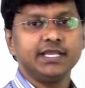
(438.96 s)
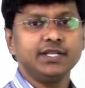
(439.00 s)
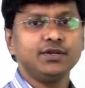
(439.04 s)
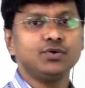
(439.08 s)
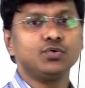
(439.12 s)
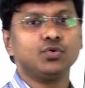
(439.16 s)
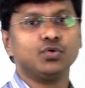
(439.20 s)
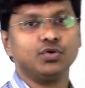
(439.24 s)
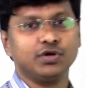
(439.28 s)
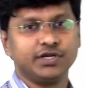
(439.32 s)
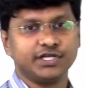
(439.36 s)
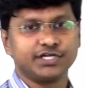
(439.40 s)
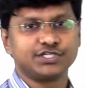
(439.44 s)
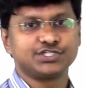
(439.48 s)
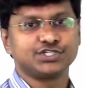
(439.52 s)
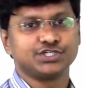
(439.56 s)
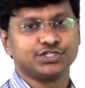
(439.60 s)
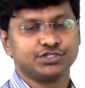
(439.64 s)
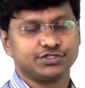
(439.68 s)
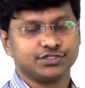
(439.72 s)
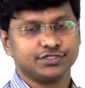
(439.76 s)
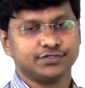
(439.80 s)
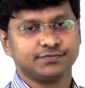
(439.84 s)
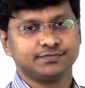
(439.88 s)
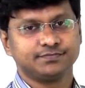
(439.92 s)
in older
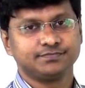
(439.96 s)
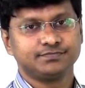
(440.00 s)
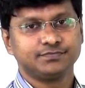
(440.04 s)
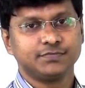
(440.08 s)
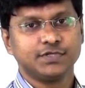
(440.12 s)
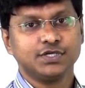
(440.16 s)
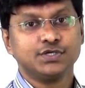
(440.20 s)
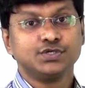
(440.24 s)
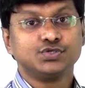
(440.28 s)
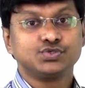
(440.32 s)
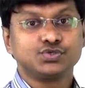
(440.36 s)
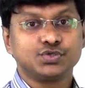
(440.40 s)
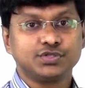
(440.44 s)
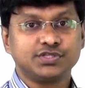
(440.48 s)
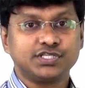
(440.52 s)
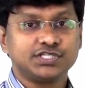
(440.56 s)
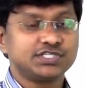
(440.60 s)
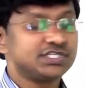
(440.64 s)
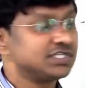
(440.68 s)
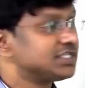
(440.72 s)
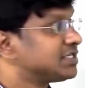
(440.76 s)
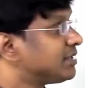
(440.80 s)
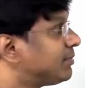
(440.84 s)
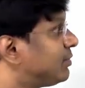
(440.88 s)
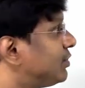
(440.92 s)
children. So
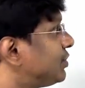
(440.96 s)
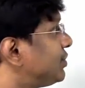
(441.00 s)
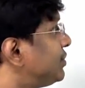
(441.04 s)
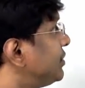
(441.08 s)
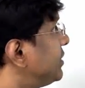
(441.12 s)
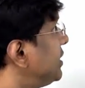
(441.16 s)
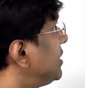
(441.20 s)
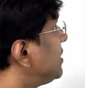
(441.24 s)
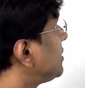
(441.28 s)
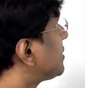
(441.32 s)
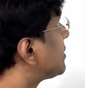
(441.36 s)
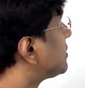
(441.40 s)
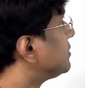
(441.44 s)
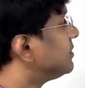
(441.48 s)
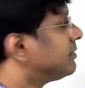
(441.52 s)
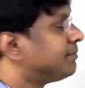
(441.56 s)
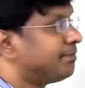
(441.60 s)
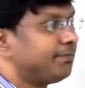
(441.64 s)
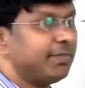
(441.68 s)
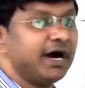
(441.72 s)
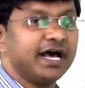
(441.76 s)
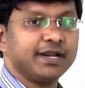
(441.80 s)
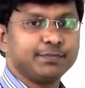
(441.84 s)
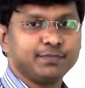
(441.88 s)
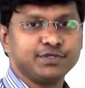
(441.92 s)
this is about your
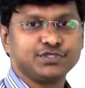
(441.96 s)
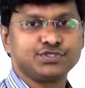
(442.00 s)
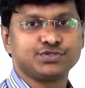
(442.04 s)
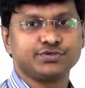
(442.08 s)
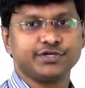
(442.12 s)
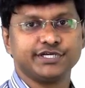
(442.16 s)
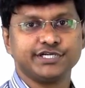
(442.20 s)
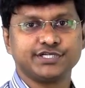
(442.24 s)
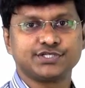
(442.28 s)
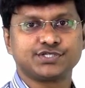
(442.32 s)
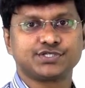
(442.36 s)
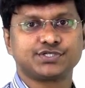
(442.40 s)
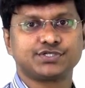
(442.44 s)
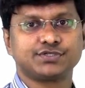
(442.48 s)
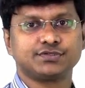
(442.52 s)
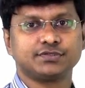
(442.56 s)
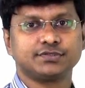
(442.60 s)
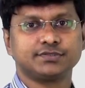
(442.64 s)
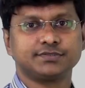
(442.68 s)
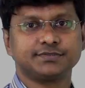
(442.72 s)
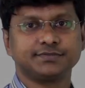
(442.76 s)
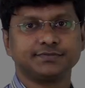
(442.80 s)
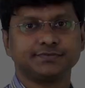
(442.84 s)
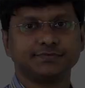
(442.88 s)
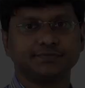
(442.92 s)

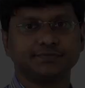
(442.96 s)
barbiturates.